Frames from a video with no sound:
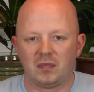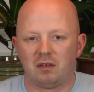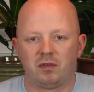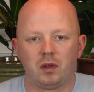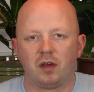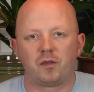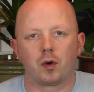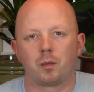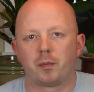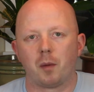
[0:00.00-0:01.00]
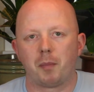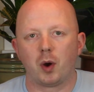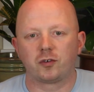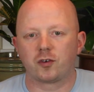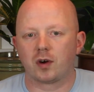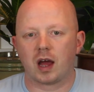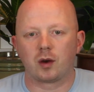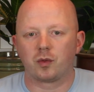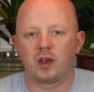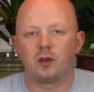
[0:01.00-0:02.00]
if you if you're a poster, I
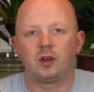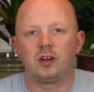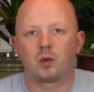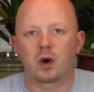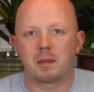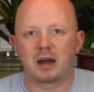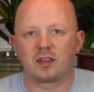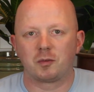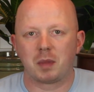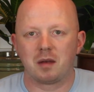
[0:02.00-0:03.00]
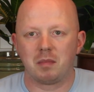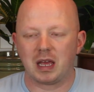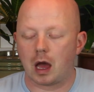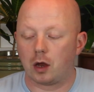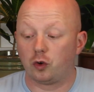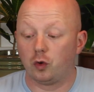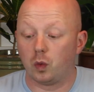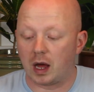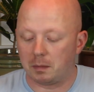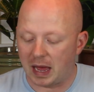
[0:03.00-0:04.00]
don't think you'll need to worry about this pen being
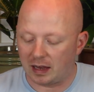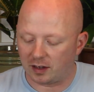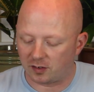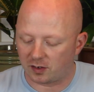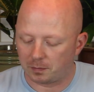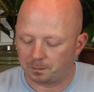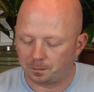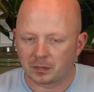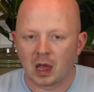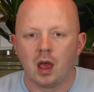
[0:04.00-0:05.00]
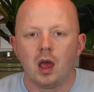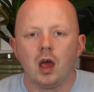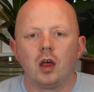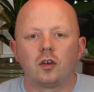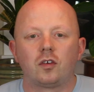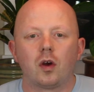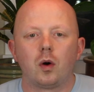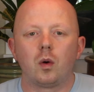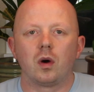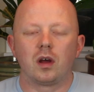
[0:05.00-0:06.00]
too unbalanced.
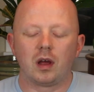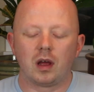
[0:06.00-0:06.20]
So